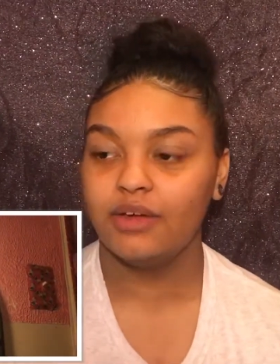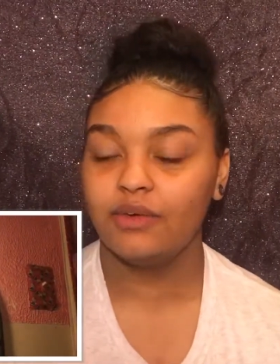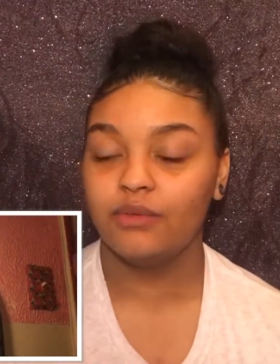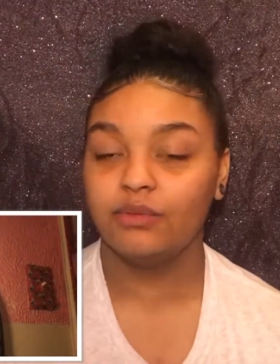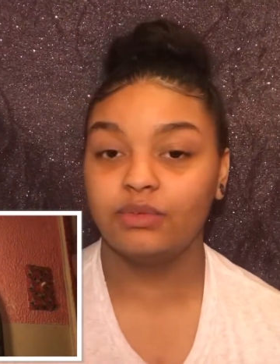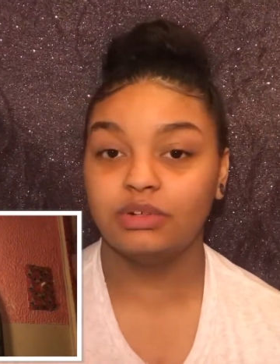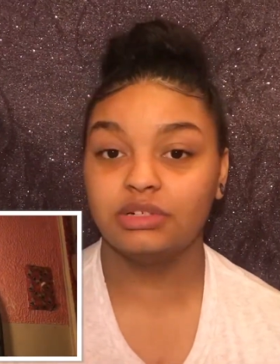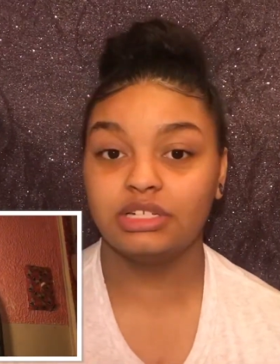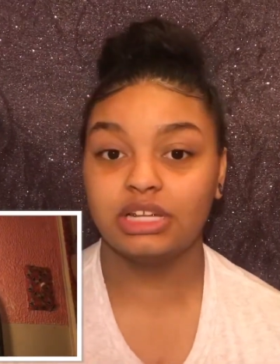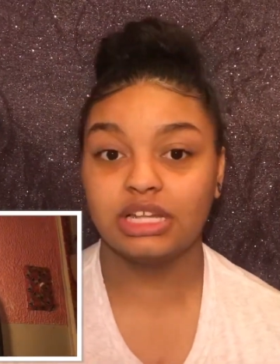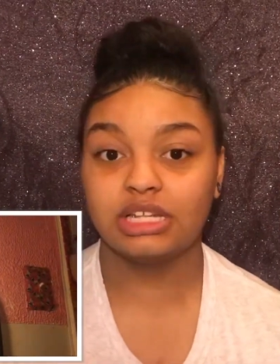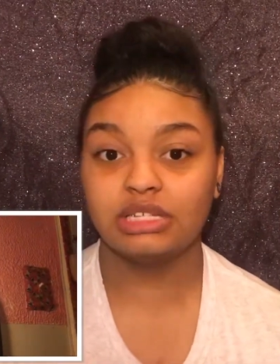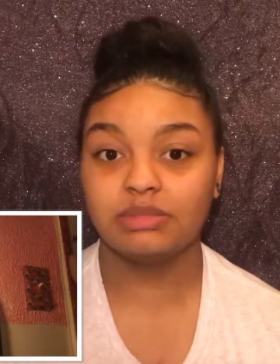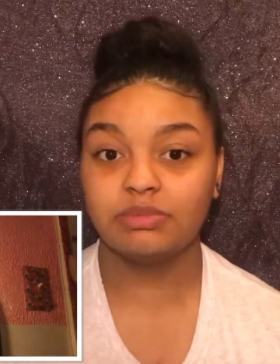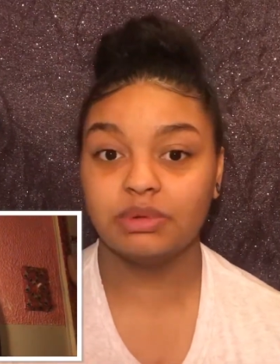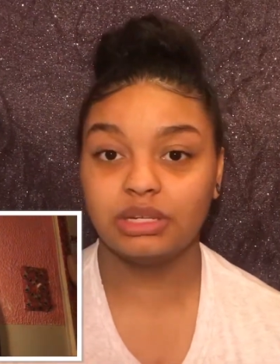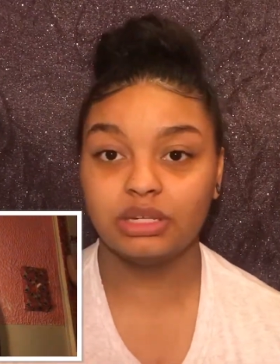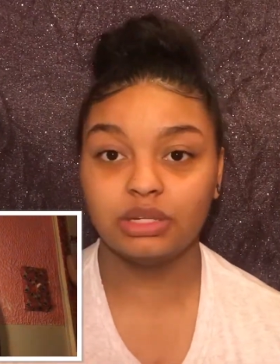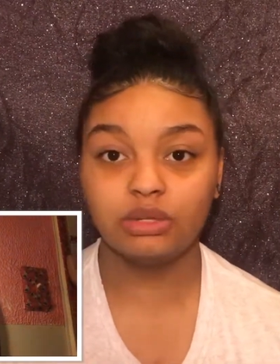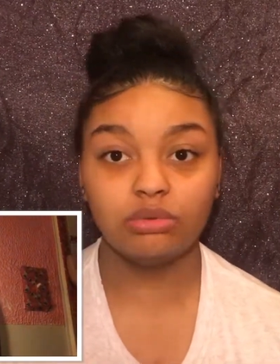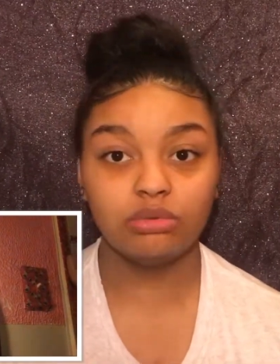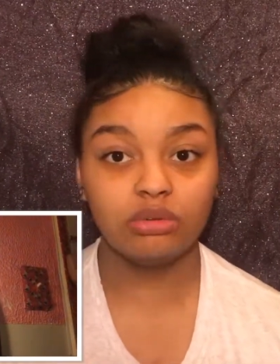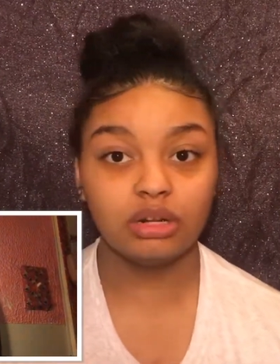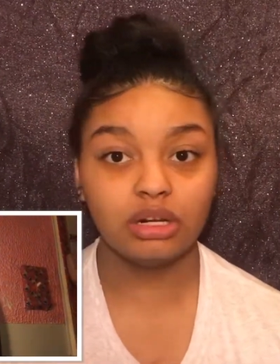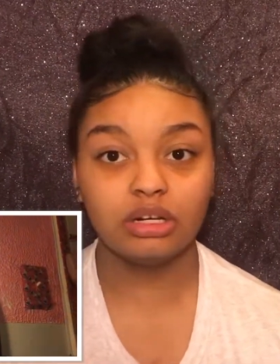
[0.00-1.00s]
which has been
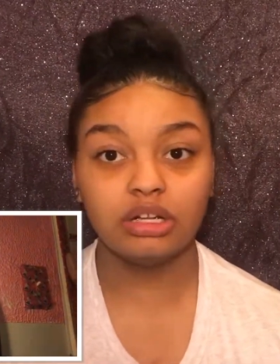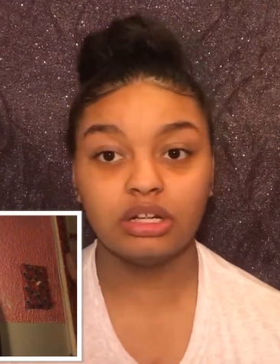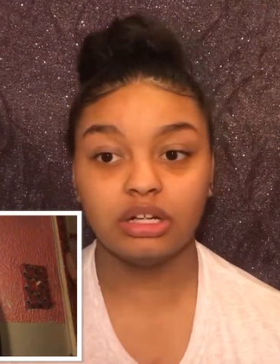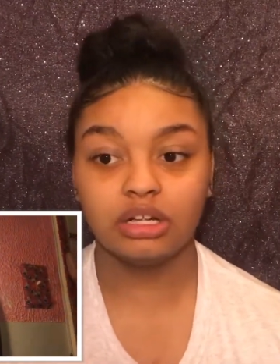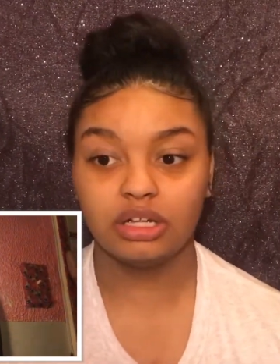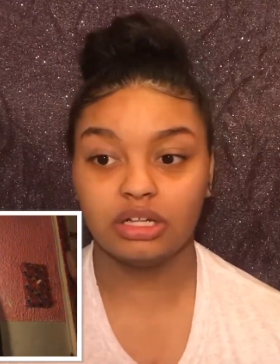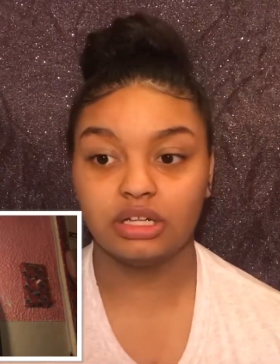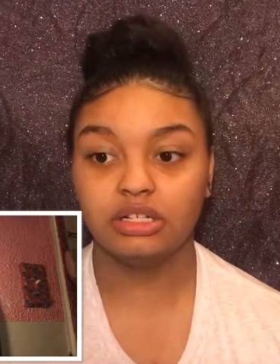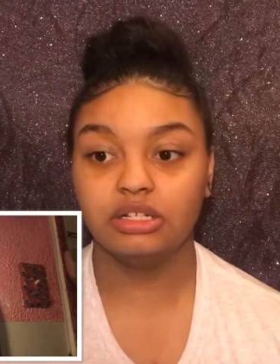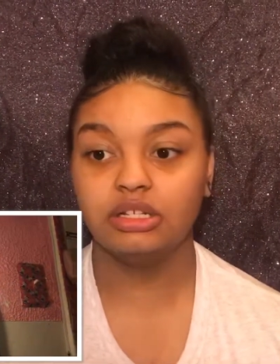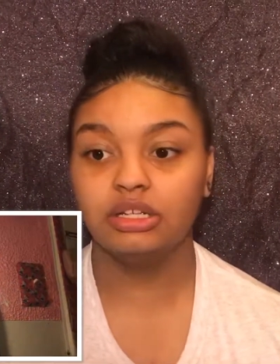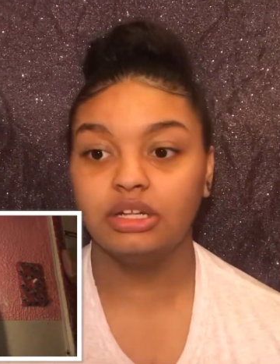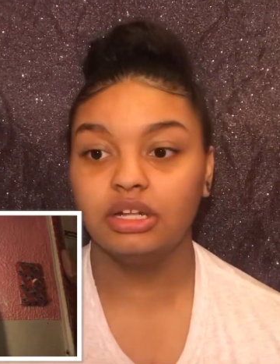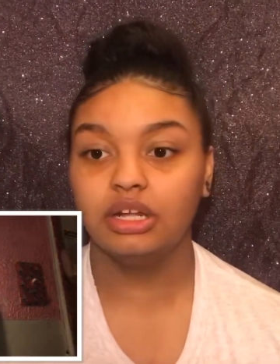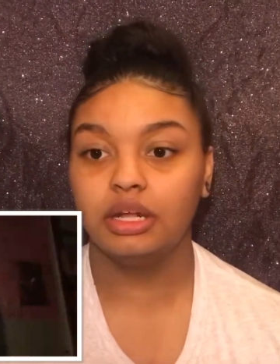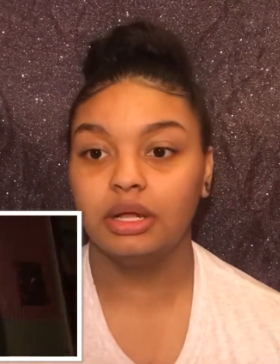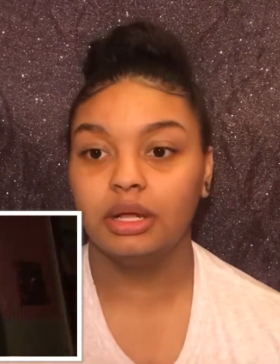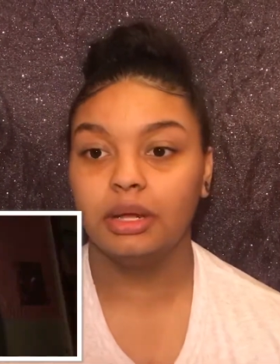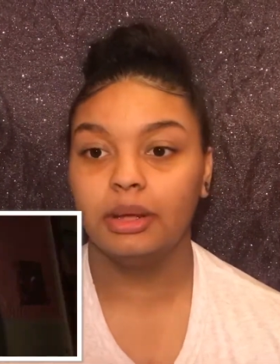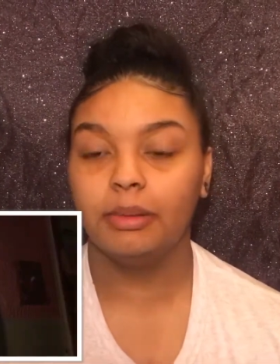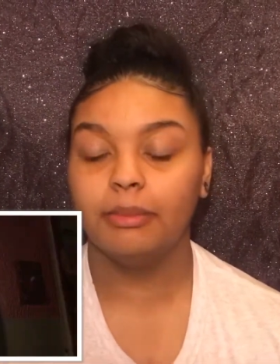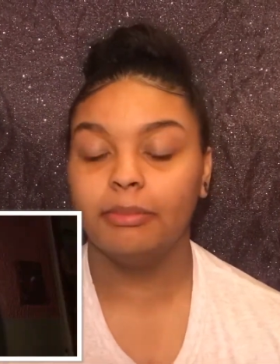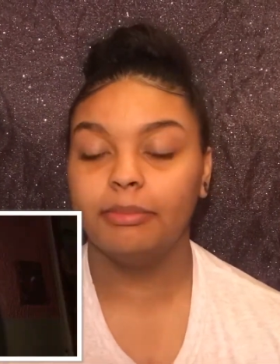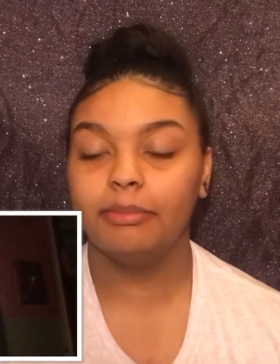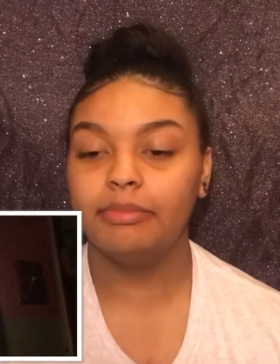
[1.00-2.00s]
doing good,
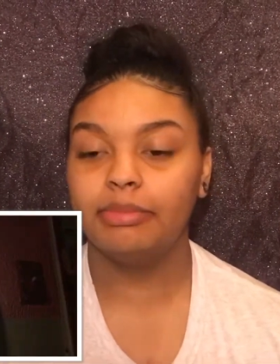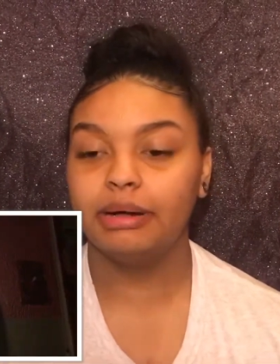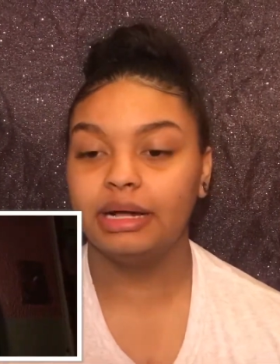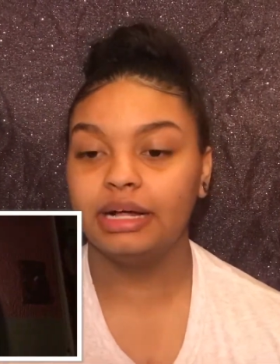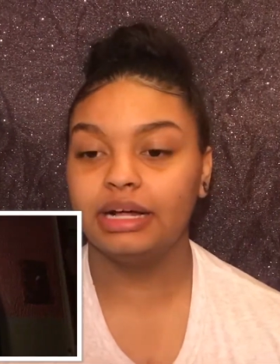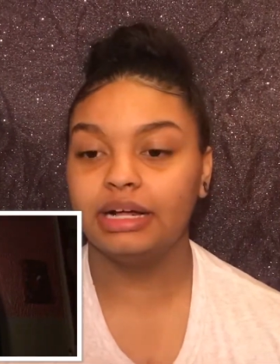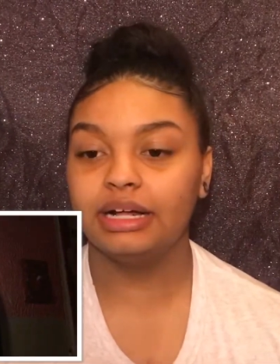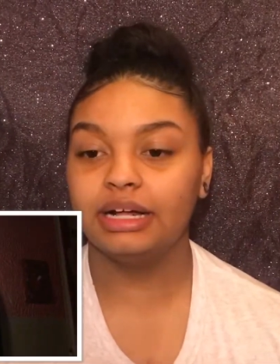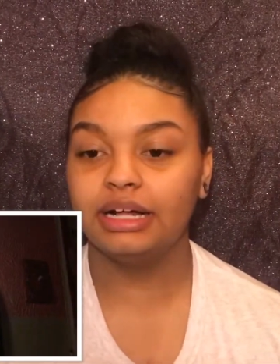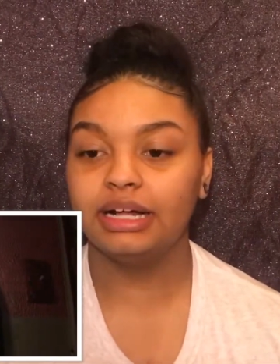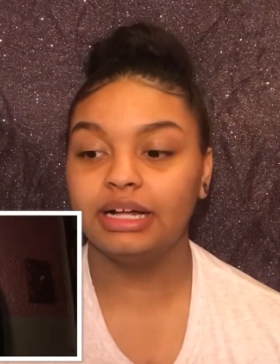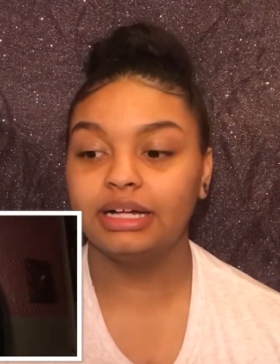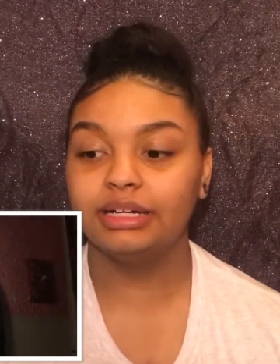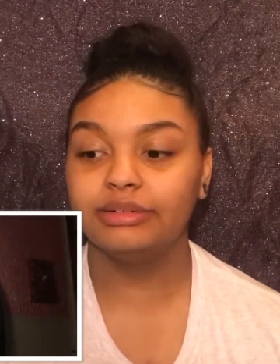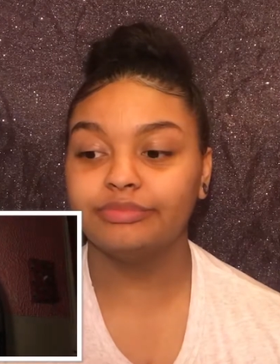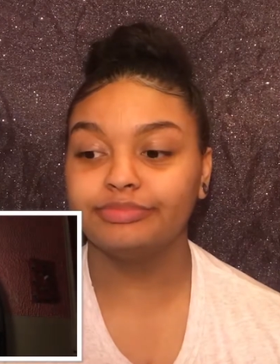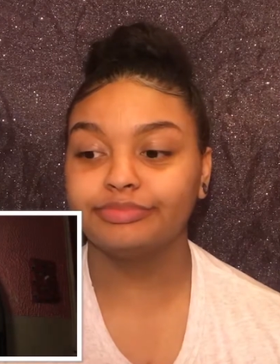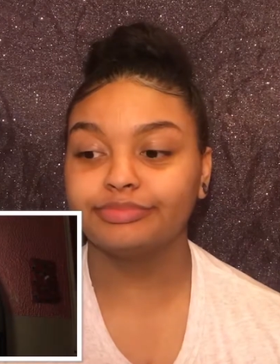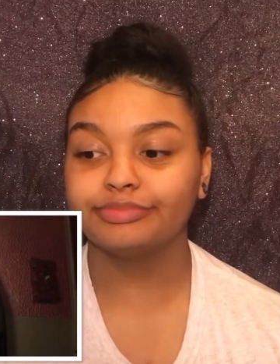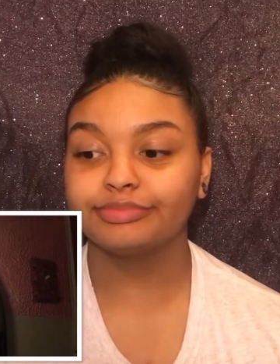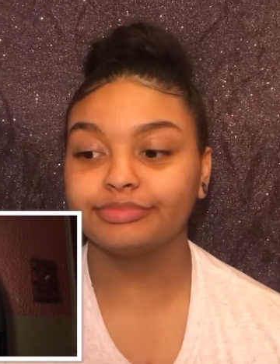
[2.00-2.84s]
but